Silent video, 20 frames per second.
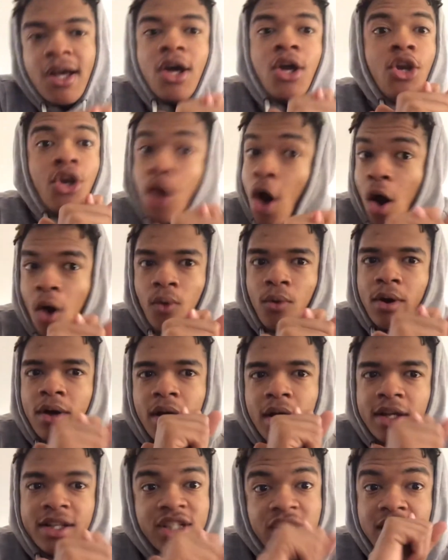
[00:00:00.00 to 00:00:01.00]
No,
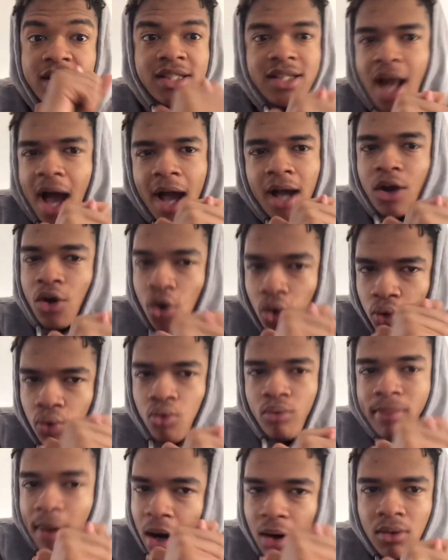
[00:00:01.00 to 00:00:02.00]
this shit is not
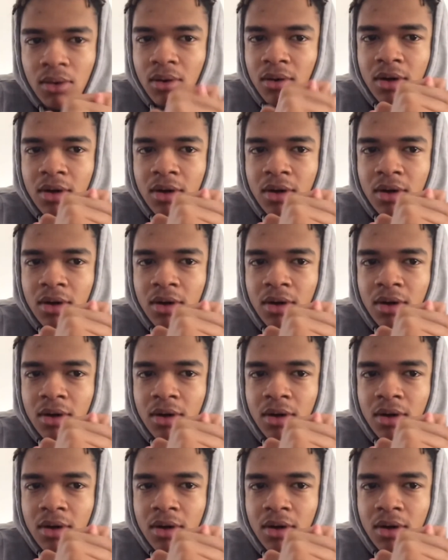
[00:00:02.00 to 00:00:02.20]
cool, bro.